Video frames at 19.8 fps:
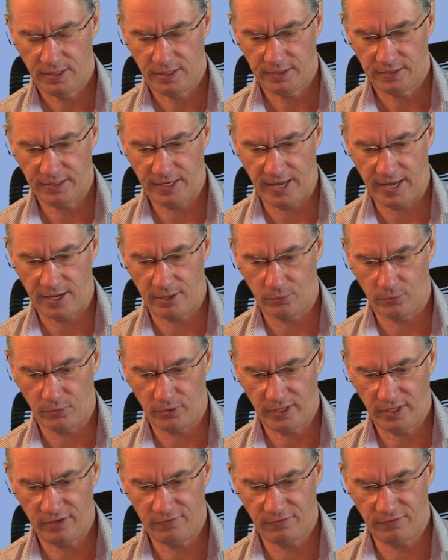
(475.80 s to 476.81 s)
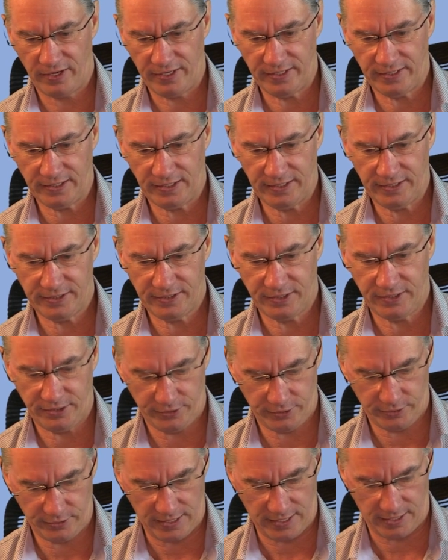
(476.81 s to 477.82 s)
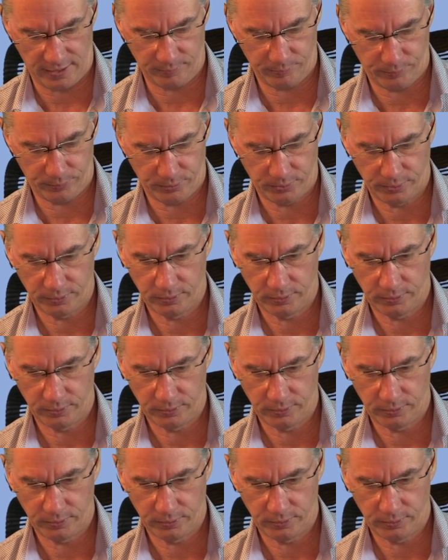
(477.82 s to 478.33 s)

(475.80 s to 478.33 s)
Now, if I click here up